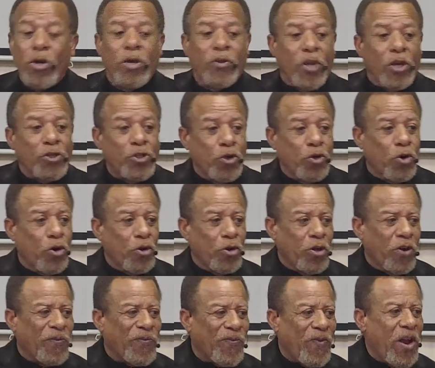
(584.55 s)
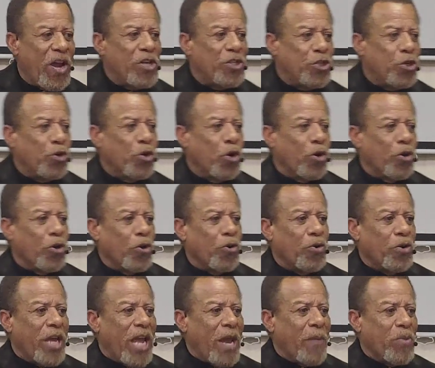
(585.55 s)
that you'll go to your friends, you'll go to your
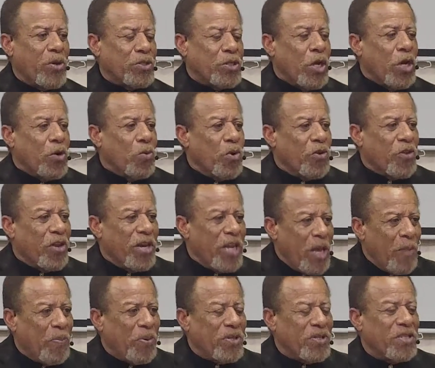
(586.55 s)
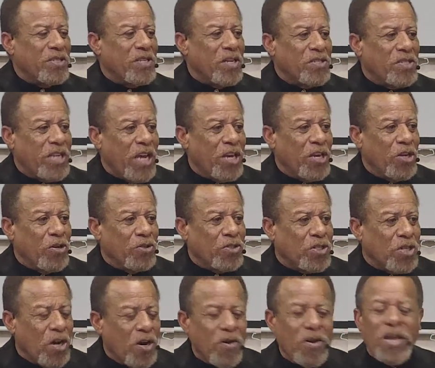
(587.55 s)
neighbors with an impetus that says, you know,
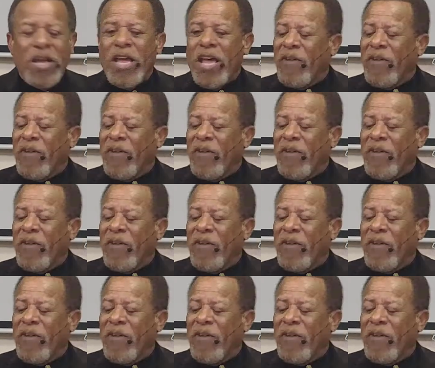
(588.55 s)
sir,